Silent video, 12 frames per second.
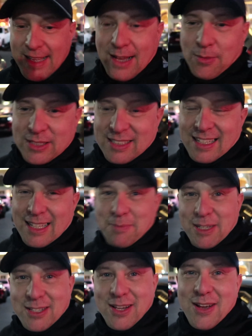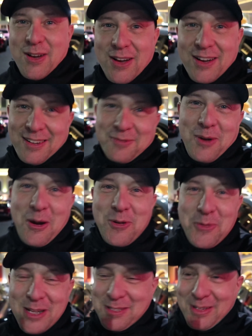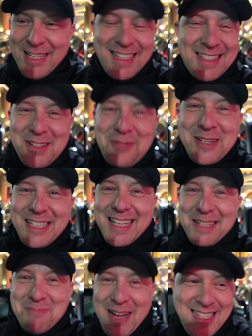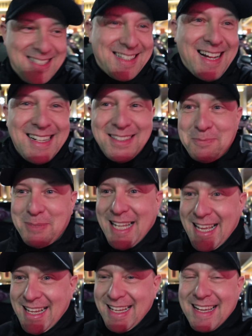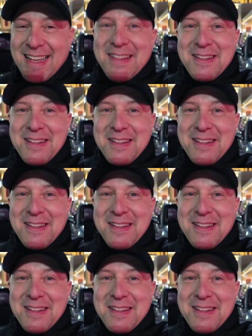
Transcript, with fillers: That was a little bit very risky. That's normally not my style to play,